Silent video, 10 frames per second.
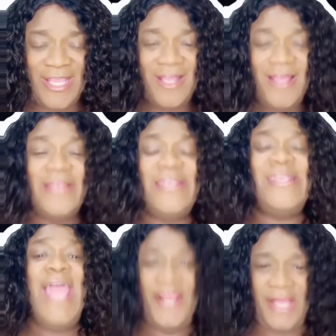
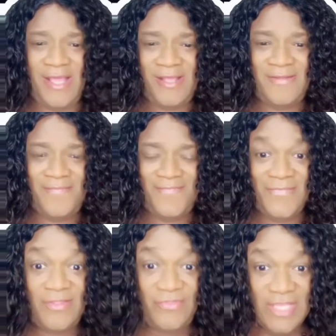Netta.
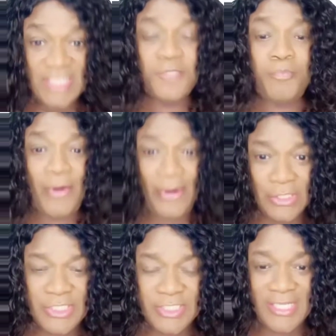This
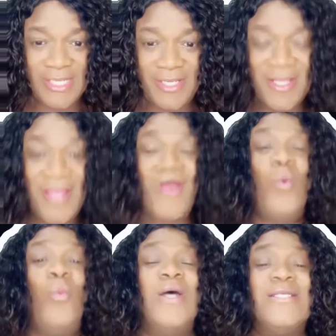person
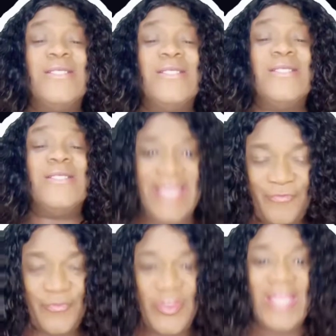was
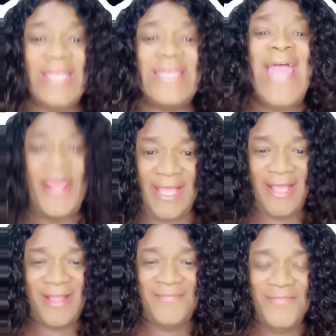gifting
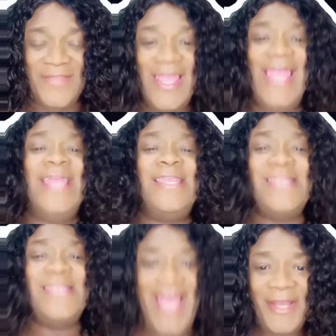Netta,
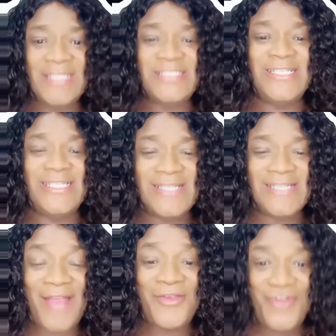and Netta did
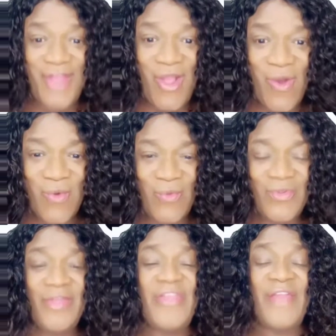not know
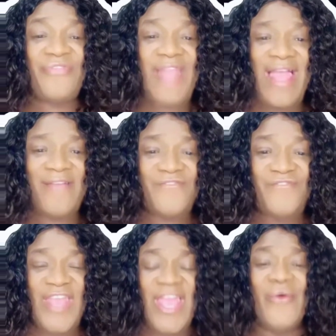that that
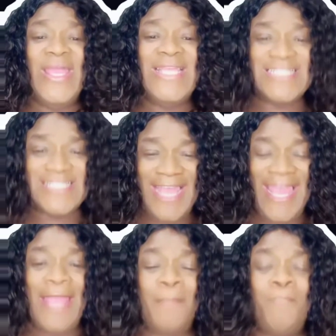very
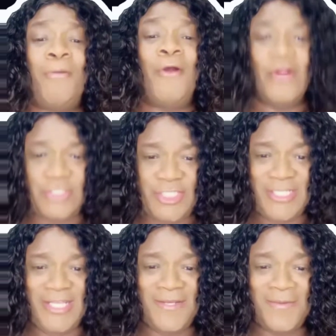same
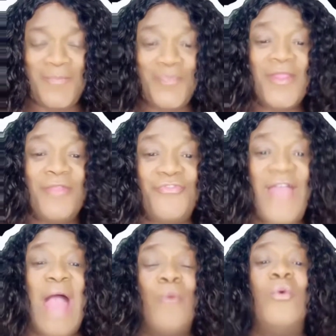person
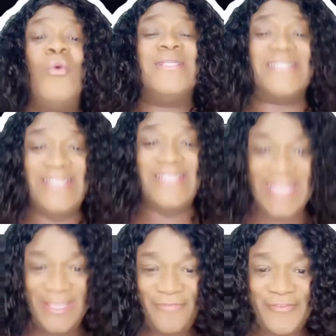that was
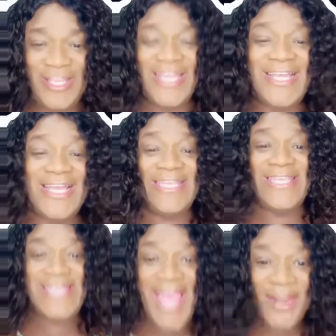gifting
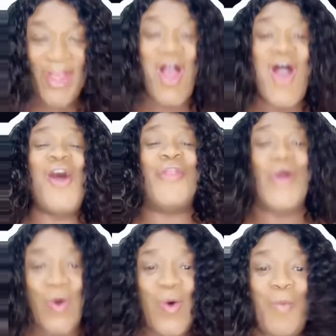Netta on
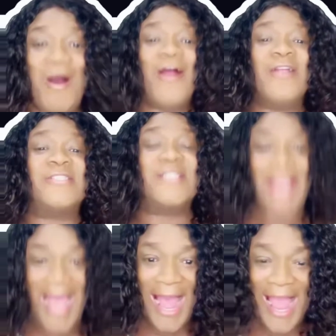Omar's
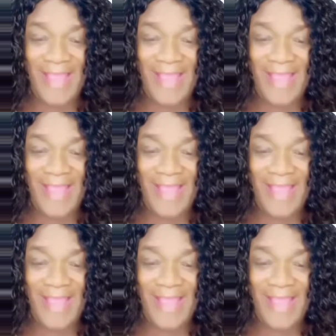live